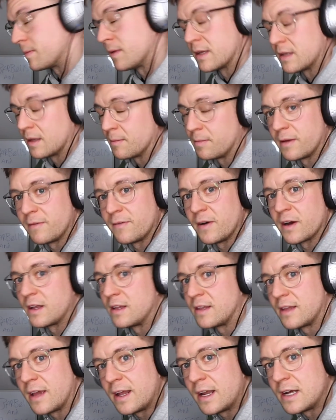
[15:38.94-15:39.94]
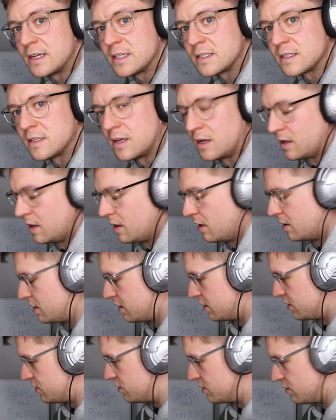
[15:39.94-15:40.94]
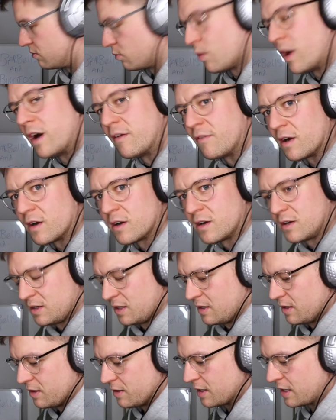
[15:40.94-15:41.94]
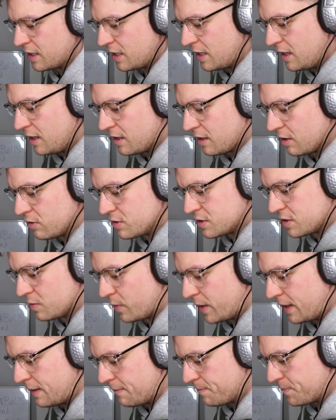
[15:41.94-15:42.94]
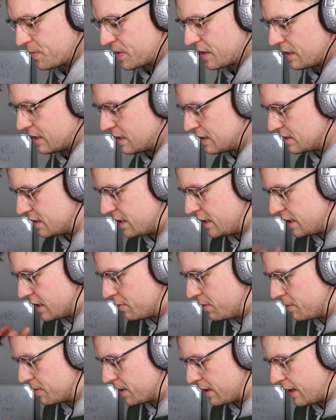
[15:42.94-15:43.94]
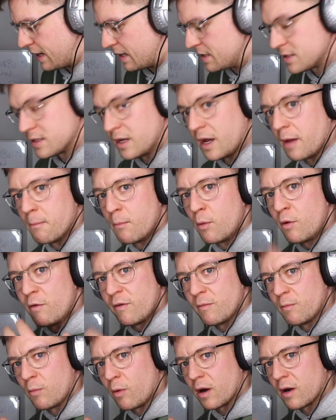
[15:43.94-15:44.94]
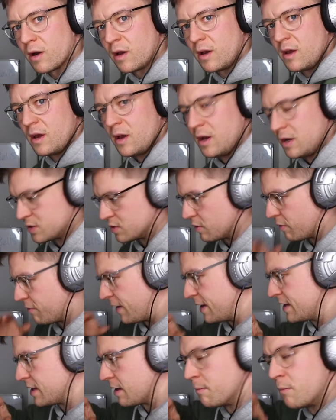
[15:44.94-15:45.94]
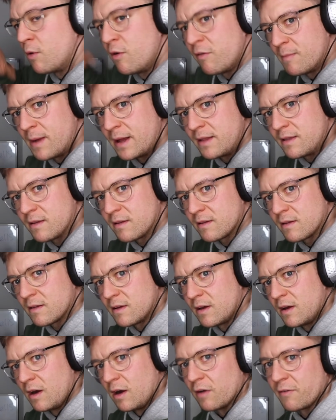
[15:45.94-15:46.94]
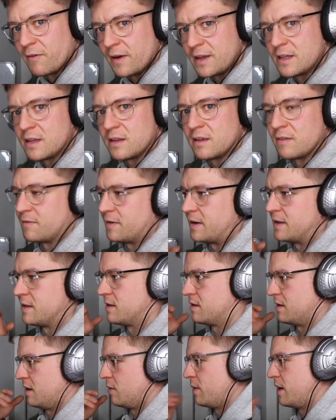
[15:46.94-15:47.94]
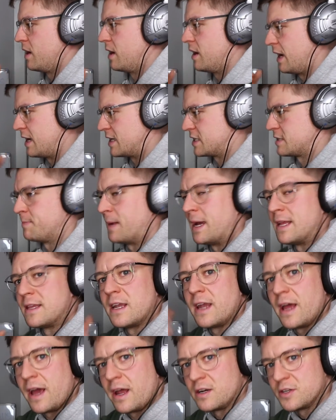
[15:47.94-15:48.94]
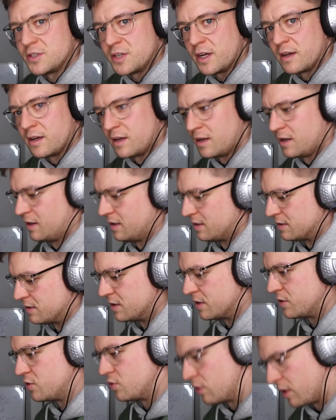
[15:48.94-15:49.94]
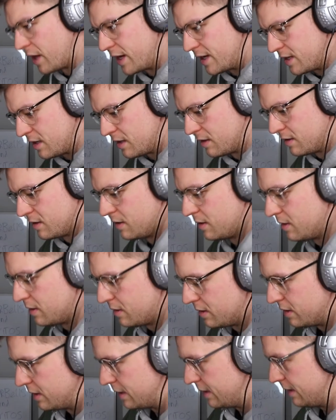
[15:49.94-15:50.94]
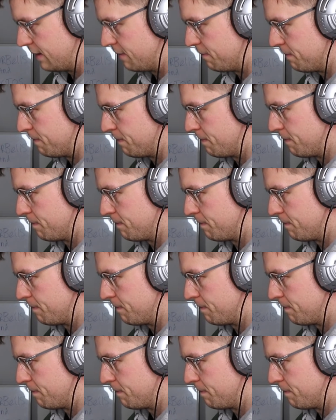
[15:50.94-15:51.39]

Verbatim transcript: like to play fucking tennis. Whatever. The key to losing weight is eating a wee bit less and moving more. So find a movement or find find a way of expending energy that you like. Um,